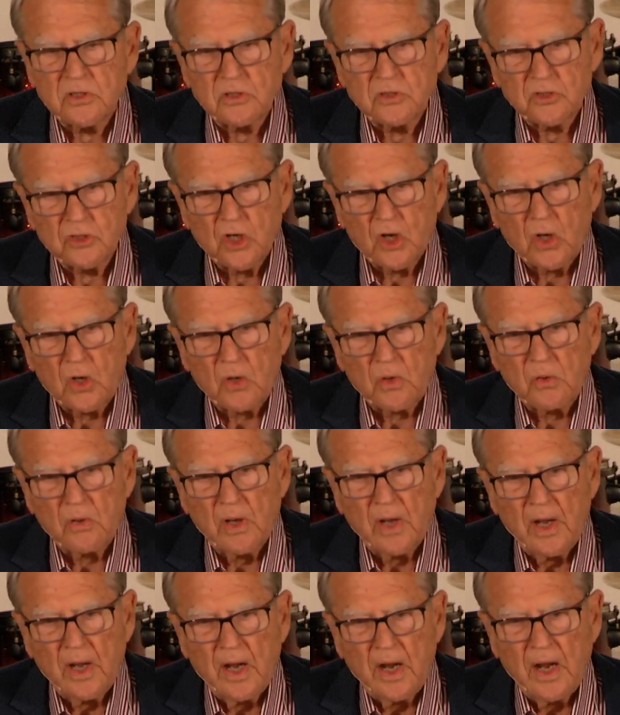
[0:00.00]
to
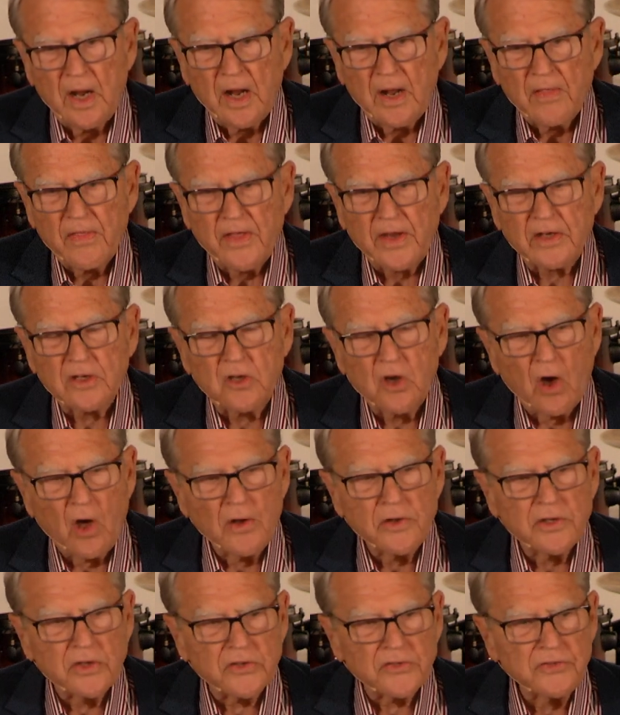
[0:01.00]
show that
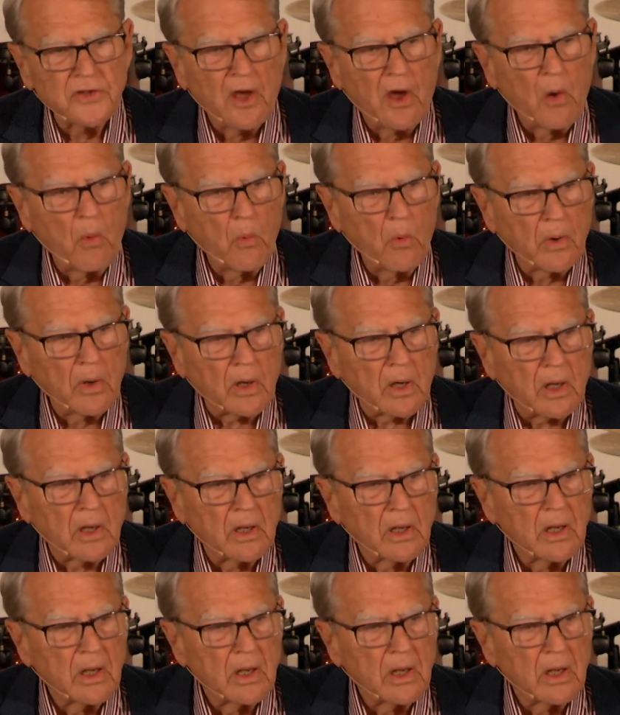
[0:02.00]
God does not work